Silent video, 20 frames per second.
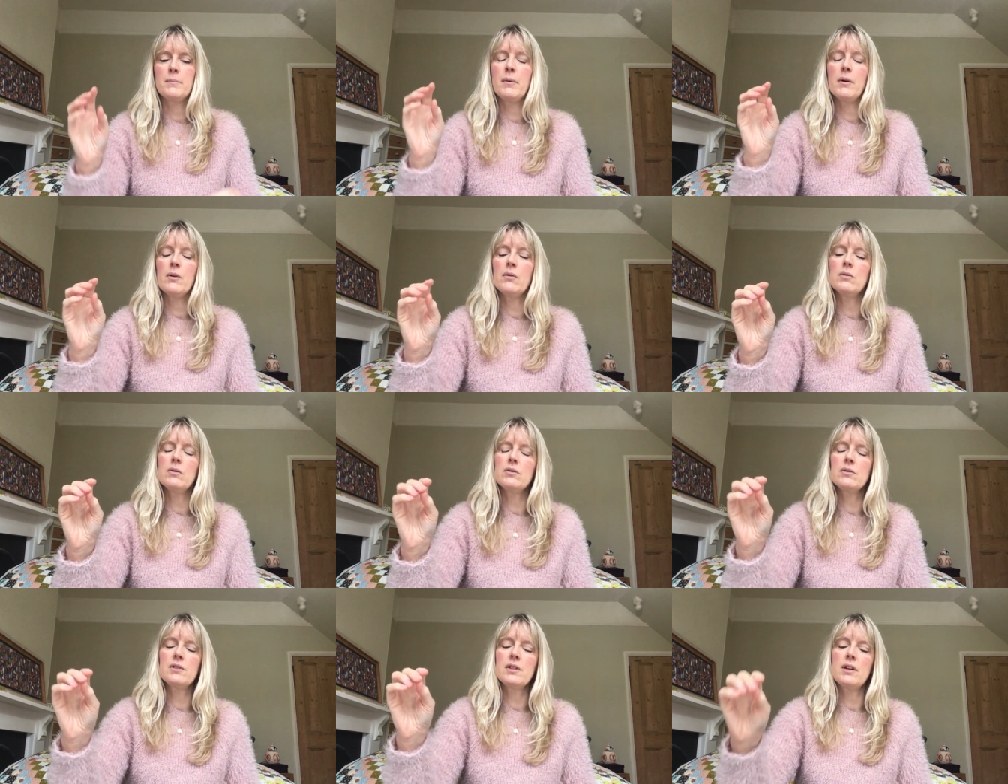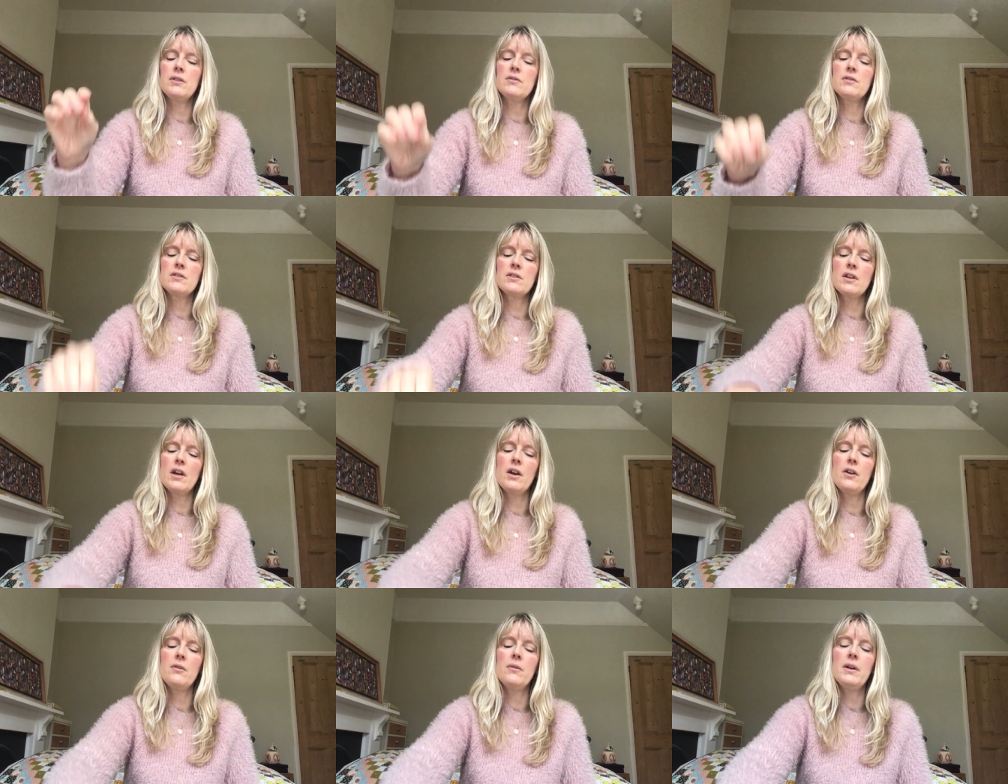but also
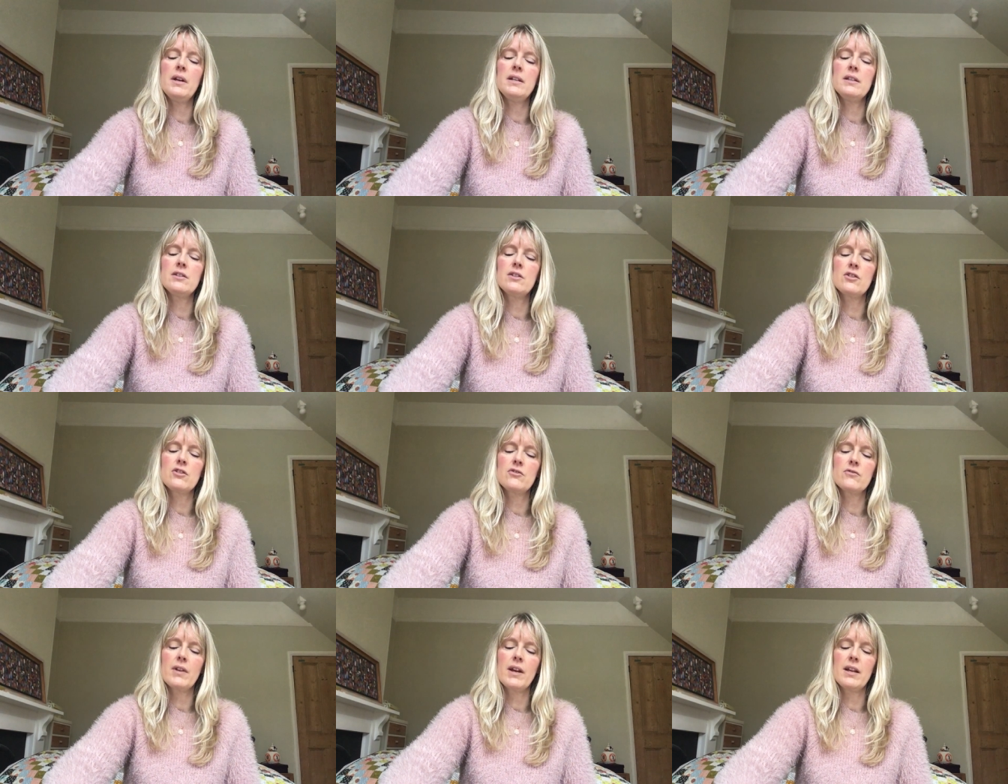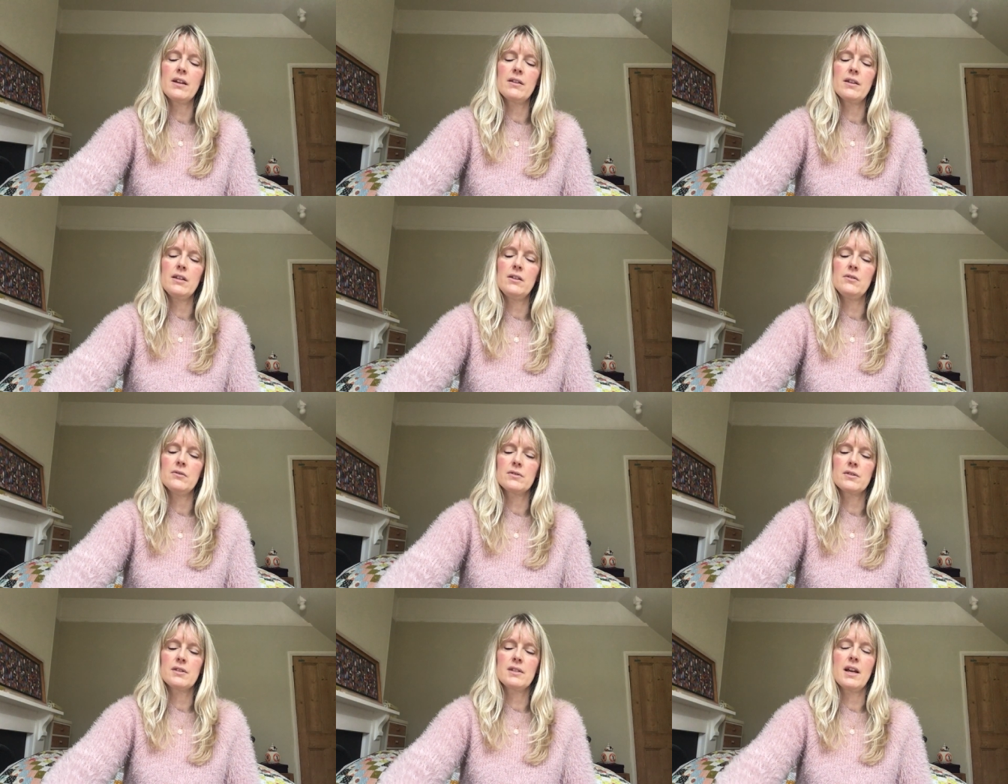so is strength in
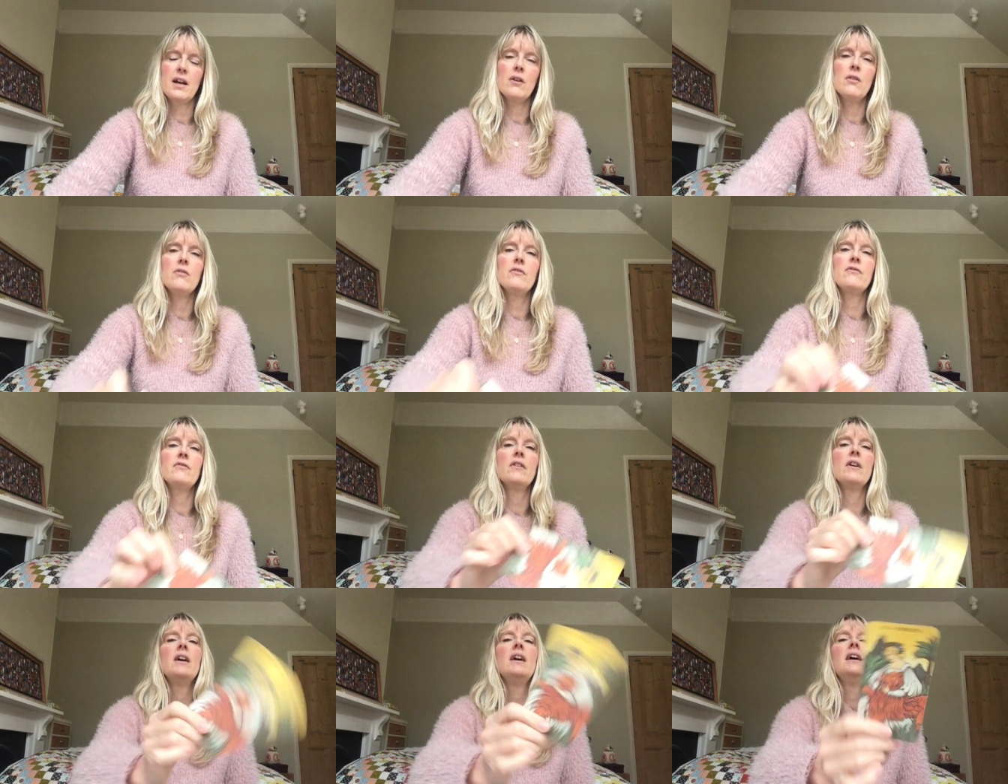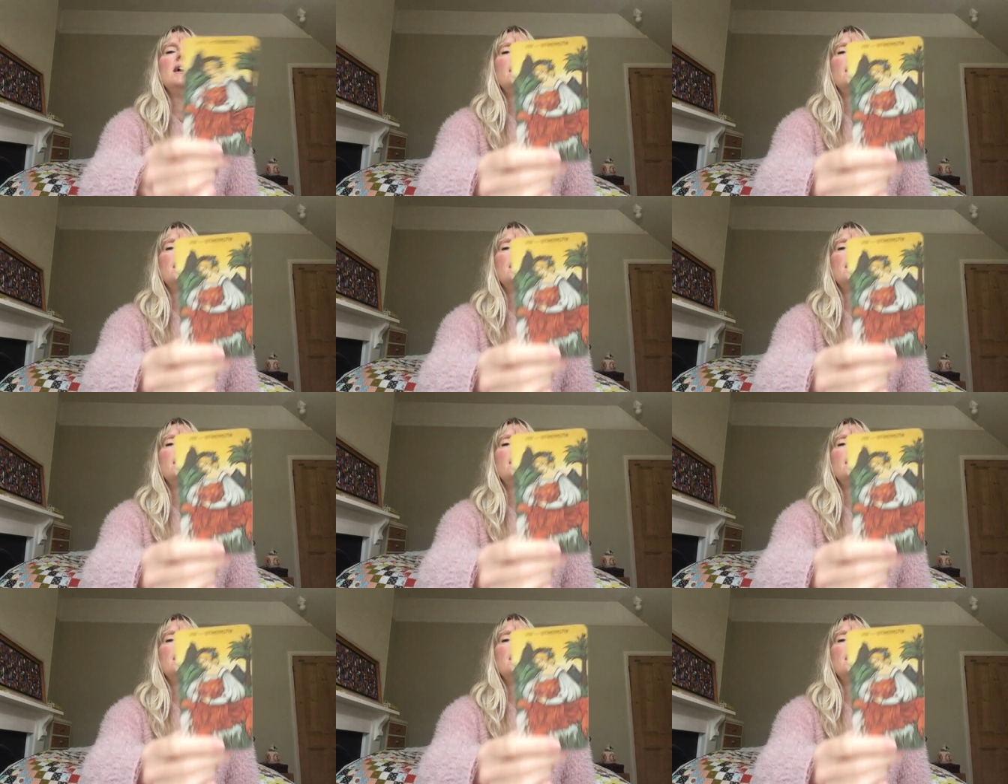yourself,